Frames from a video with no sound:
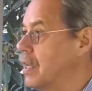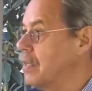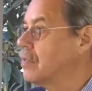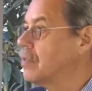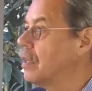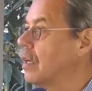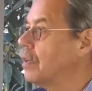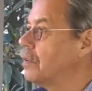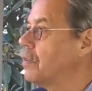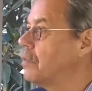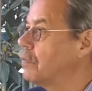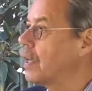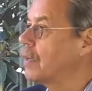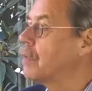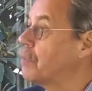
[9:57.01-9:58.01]
is not
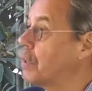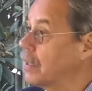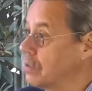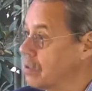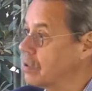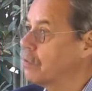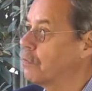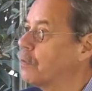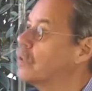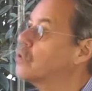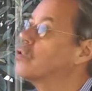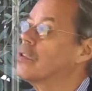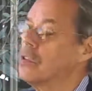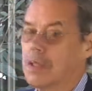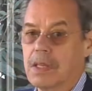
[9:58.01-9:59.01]
developing
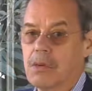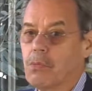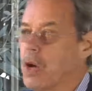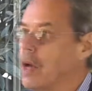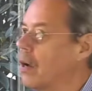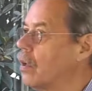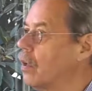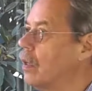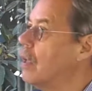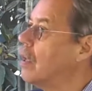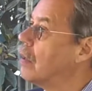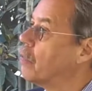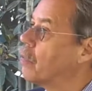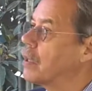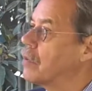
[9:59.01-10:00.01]
sufficiently well,
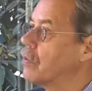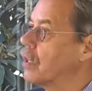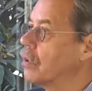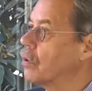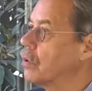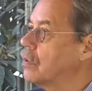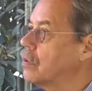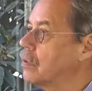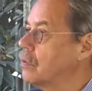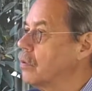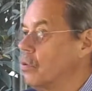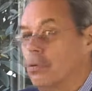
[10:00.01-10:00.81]
what are they going to do?